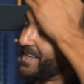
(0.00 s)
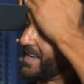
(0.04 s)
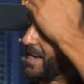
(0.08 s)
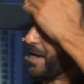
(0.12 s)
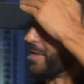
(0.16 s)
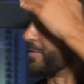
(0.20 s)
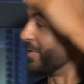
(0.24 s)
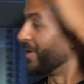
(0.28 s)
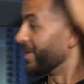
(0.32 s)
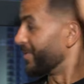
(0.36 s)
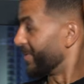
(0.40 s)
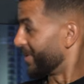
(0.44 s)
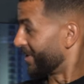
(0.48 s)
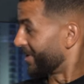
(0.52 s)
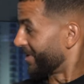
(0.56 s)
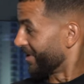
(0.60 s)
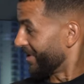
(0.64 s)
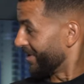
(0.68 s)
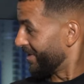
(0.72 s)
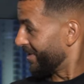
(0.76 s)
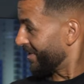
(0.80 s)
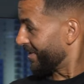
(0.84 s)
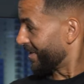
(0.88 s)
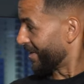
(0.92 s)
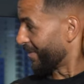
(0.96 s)
Everything's been
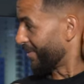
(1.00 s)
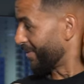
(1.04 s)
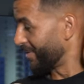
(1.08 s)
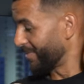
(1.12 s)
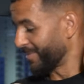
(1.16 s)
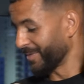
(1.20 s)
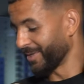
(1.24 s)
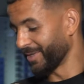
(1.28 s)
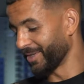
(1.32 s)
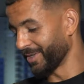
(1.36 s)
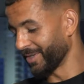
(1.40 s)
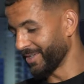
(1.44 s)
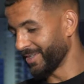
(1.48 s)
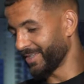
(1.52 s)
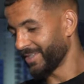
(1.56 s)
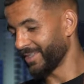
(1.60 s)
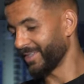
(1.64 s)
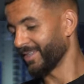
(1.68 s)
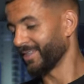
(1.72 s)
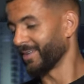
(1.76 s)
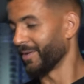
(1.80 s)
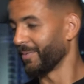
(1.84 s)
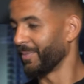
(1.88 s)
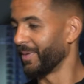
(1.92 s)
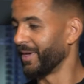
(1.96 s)

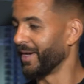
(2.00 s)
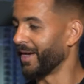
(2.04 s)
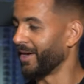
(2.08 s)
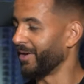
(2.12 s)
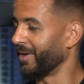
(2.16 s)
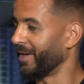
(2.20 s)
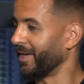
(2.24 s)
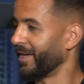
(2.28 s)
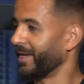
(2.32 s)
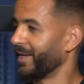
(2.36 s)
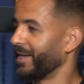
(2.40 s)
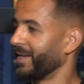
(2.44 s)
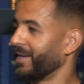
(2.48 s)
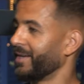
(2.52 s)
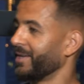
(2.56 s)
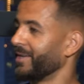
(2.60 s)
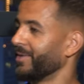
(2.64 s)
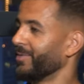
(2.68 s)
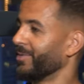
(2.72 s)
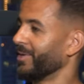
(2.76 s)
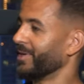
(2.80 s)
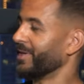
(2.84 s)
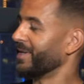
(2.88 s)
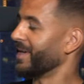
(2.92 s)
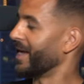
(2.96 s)
good. I've been out here,
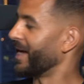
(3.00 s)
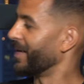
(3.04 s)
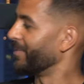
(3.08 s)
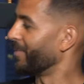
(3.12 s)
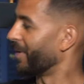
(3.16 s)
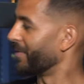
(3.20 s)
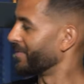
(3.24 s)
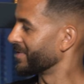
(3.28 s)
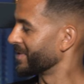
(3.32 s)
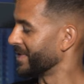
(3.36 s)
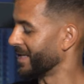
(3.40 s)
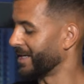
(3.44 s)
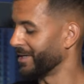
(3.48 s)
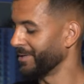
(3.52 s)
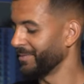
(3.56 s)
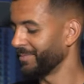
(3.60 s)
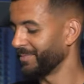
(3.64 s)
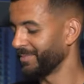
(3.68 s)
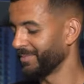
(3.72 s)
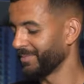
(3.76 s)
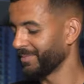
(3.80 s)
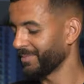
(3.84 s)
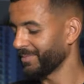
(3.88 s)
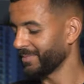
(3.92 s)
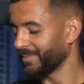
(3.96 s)
9 months now?
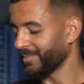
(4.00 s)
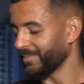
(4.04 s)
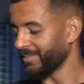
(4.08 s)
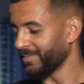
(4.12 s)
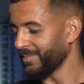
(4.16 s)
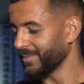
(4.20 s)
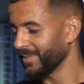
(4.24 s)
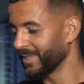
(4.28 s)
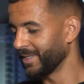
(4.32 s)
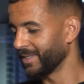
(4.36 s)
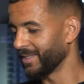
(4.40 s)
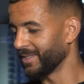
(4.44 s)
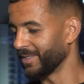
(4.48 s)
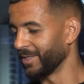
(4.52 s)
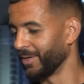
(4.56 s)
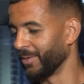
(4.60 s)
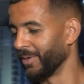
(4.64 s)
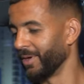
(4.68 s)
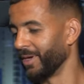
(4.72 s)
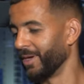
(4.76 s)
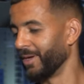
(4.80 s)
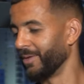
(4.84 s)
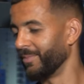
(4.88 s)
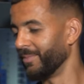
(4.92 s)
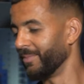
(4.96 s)

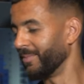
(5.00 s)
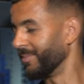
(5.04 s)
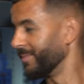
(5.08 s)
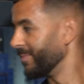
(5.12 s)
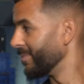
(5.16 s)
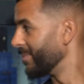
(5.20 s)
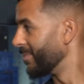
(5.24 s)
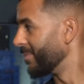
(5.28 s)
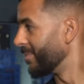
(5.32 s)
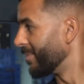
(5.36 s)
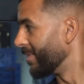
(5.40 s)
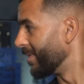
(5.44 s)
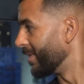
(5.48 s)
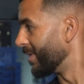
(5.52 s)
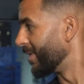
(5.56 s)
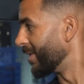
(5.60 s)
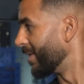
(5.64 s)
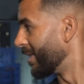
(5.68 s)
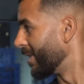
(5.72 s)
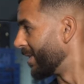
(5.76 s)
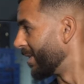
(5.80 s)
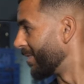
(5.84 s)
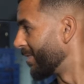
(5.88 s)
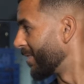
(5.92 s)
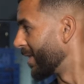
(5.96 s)
I've
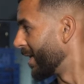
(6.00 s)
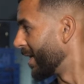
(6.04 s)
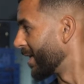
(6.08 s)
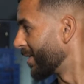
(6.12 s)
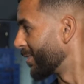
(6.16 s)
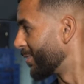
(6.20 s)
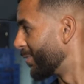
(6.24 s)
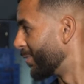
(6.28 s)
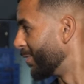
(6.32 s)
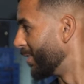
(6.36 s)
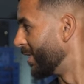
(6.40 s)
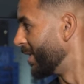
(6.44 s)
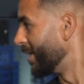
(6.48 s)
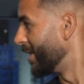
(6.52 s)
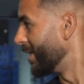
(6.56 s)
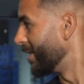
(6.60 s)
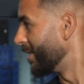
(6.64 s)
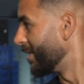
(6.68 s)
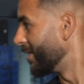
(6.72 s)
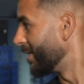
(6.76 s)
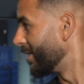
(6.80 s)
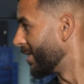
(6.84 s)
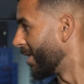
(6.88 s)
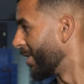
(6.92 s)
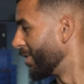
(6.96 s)
like
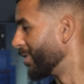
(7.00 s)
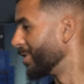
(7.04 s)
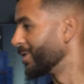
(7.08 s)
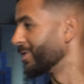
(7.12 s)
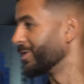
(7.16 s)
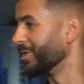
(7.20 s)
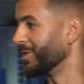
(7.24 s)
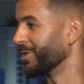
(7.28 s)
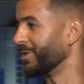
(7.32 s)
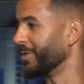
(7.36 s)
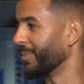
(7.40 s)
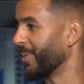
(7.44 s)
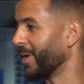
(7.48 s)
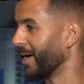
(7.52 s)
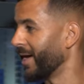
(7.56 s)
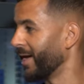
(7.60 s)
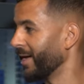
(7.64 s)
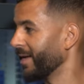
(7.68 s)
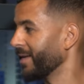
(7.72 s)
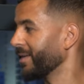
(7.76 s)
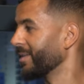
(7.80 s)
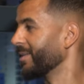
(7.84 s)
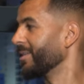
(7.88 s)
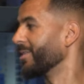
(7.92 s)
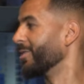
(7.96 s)
fully understood
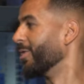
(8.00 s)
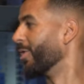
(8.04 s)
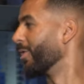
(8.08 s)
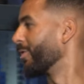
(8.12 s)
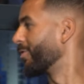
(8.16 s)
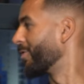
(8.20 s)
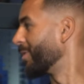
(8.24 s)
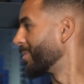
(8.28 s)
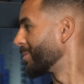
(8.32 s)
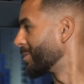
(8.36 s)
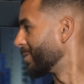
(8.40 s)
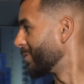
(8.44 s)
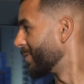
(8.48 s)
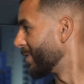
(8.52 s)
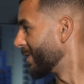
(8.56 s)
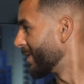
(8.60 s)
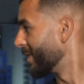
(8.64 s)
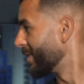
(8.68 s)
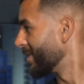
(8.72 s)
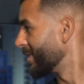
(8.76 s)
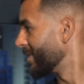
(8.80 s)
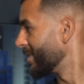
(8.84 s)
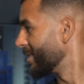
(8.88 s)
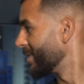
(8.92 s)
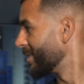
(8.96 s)
Dubai, got a grip of
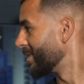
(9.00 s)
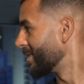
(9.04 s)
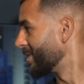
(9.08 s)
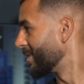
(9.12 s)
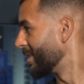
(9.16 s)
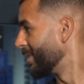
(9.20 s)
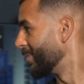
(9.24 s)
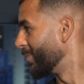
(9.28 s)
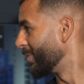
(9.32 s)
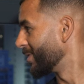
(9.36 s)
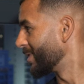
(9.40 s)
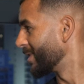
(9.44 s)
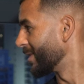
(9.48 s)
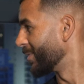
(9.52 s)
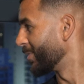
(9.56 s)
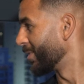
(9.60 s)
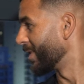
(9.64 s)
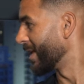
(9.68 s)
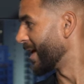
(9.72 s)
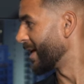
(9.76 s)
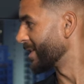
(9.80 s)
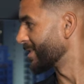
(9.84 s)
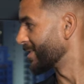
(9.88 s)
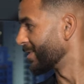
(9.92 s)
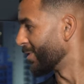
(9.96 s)
it, seen
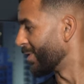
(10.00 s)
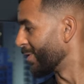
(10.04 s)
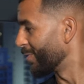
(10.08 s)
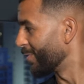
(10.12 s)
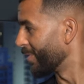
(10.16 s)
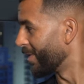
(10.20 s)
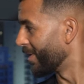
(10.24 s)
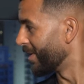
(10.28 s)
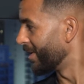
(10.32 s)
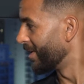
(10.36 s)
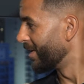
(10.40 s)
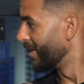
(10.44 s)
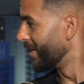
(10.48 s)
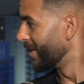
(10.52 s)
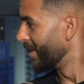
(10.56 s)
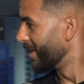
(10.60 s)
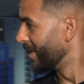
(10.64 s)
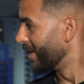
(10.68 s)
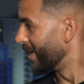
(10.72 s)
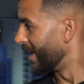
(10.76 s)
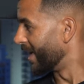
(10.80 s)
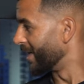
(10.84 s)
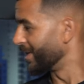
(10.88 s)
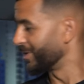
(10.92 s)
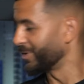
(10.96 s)
what it has to offer.
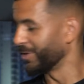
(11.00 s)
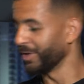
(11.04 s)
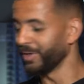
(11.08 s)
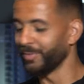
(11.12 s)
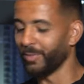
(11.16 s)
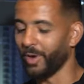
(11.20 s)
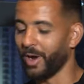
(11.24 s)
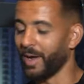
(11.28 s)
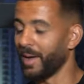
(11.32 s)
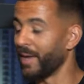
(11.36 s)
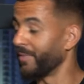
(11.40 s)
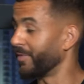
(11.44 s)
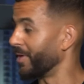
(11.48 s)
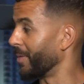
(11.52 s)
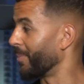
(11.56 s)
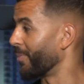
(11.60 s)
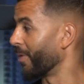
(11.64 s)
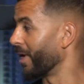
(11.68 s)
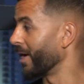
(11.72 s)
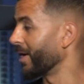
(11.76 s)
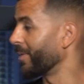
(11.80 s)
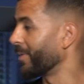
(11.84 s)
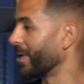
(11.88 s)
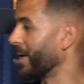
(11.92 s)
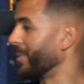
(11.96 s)
And it's good, bro. I'm having a
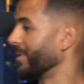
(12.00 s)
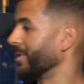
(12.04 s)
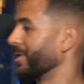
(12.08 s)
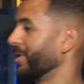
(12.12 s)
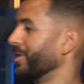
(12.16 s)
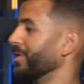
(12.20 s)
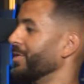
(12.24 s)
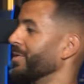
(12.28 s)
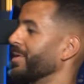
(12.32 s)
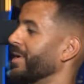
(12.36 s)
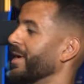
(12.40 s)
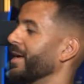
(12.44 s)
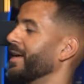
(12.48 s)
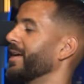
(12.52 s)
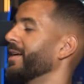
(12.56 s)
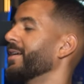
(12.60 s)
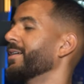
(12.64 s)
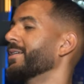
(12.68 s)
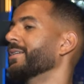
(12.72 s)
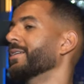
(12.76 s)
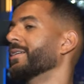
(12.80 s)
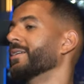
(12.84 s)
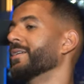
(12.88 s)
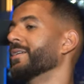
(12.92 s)
break. We're going to the UK.